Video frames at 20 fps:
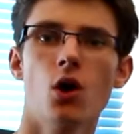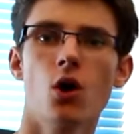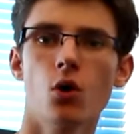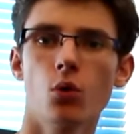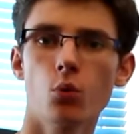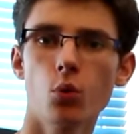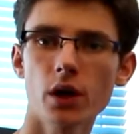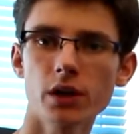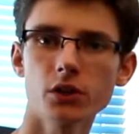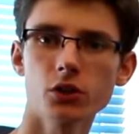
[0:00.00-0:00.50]

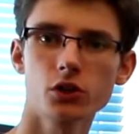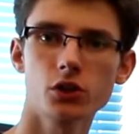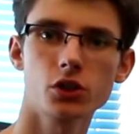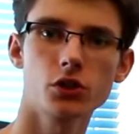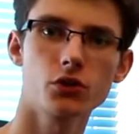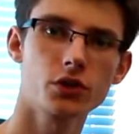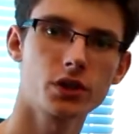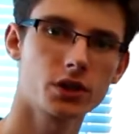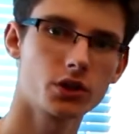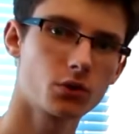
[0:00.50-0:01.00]
When you're
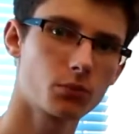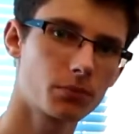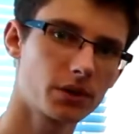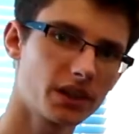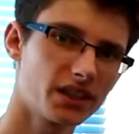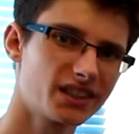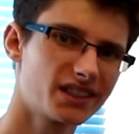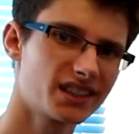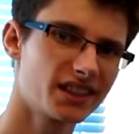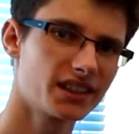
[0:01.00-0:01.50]
choosing your
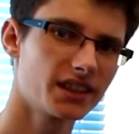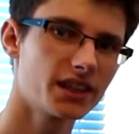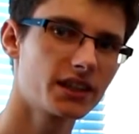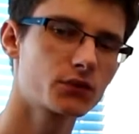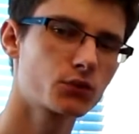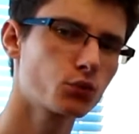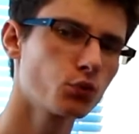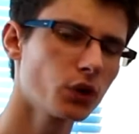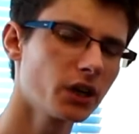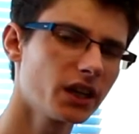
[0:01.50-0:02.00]
PC it's
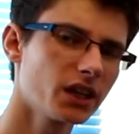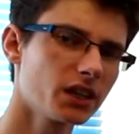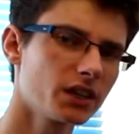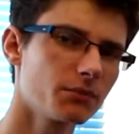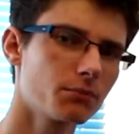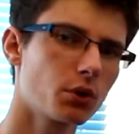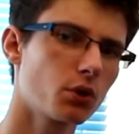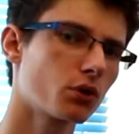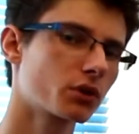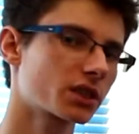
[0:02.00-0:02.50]
really
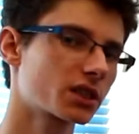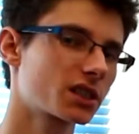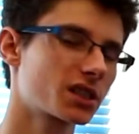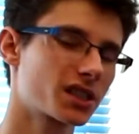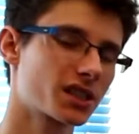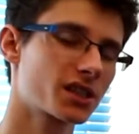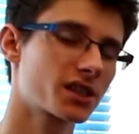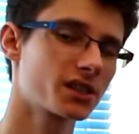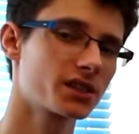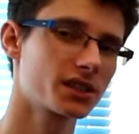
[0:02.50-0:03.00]
important to
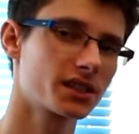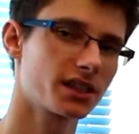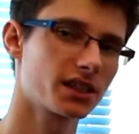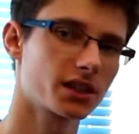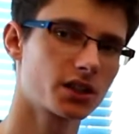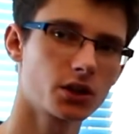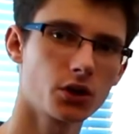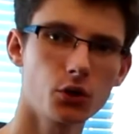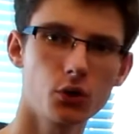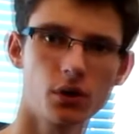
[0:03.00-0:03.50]
consider
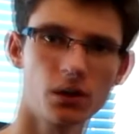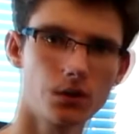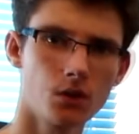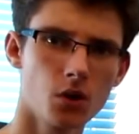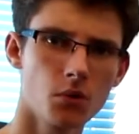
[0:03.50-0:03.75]
cooling